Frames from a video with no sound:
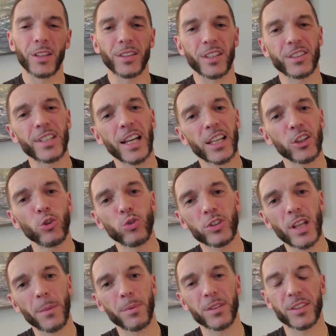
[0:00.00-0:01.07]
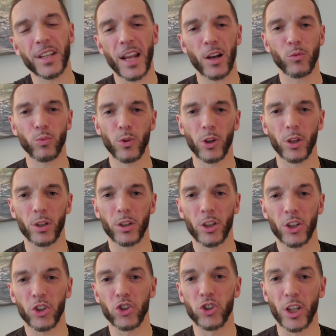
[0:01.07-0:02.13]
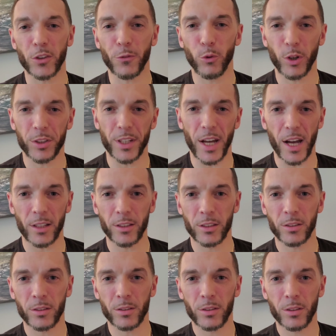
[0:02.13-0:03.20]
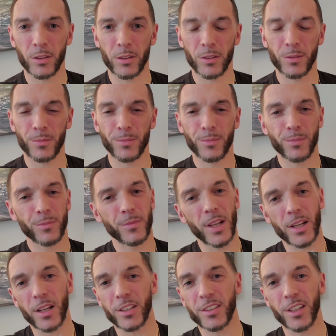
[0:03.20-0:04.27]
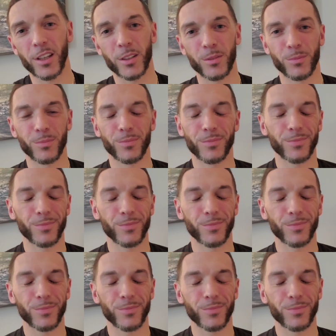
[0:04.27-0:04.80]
The second you step into that ring just for a dollar, like I said,